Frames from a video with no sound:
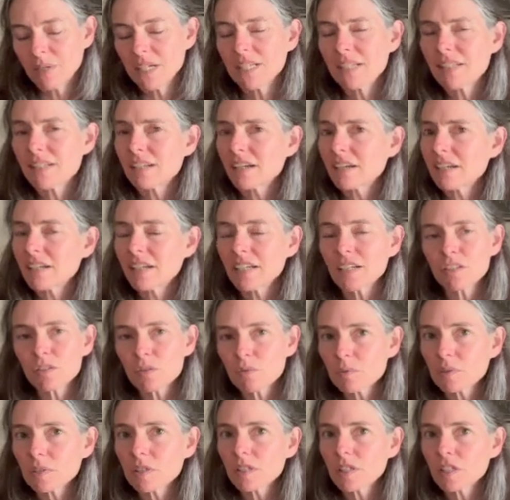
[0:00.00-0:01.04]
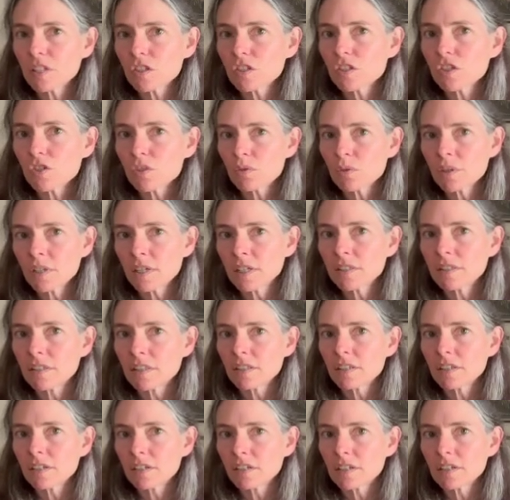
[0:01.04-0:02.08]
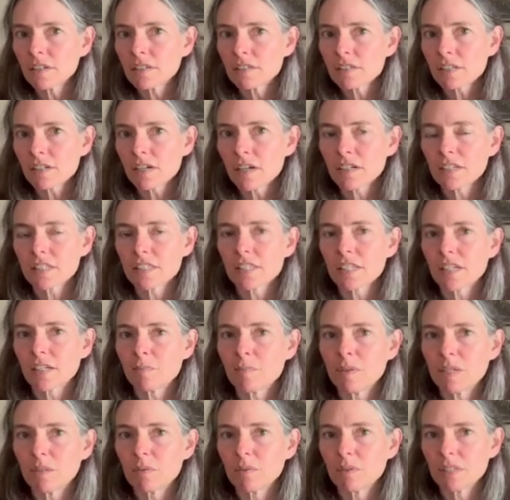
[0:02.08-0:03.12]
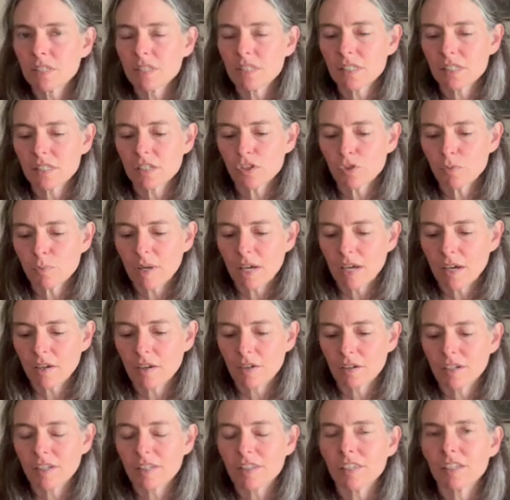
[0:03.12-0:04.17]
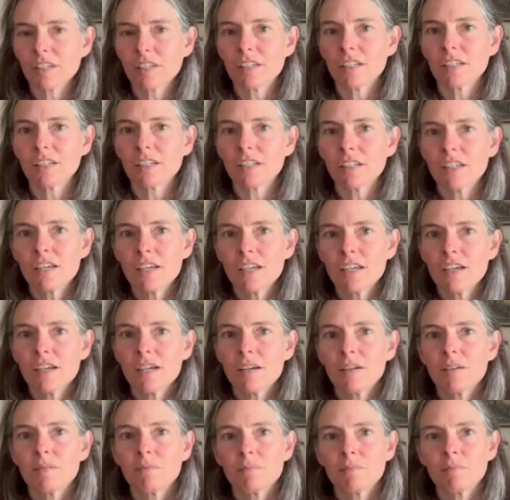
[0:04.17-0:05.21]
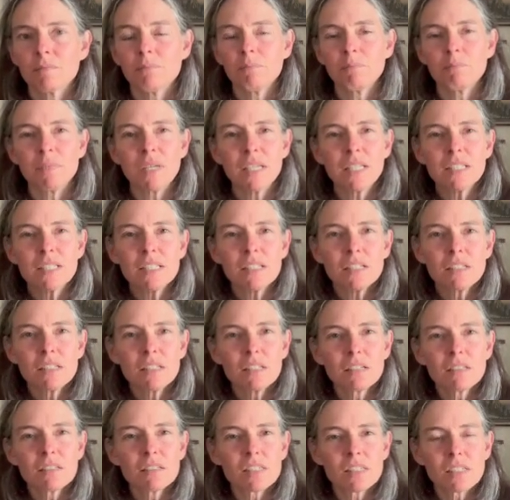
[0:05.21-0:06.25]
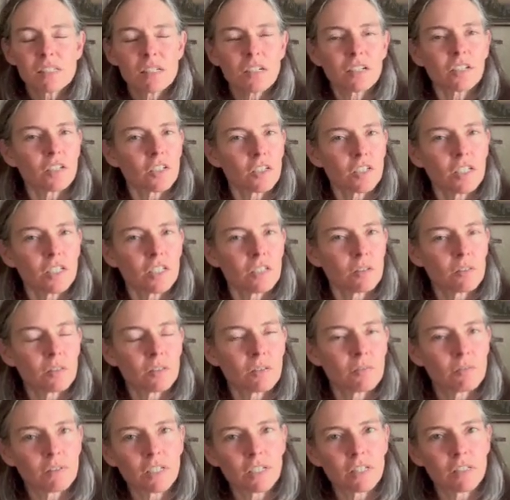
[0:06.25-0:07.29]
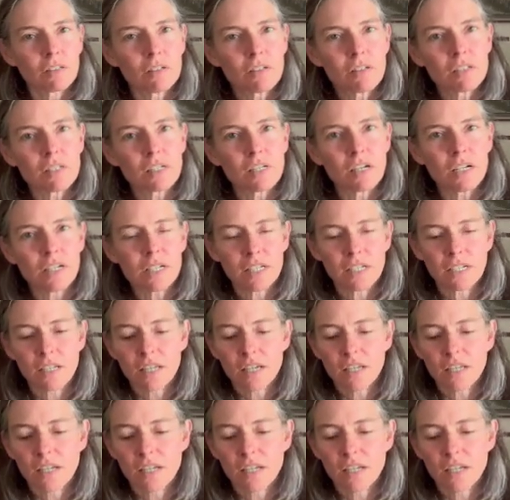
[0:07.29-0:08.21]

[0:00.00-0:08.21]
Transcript: son has really enjoyed the socks that I make with this stitch pattern. I think it makes it a little snugger, you know, than regular stockinette.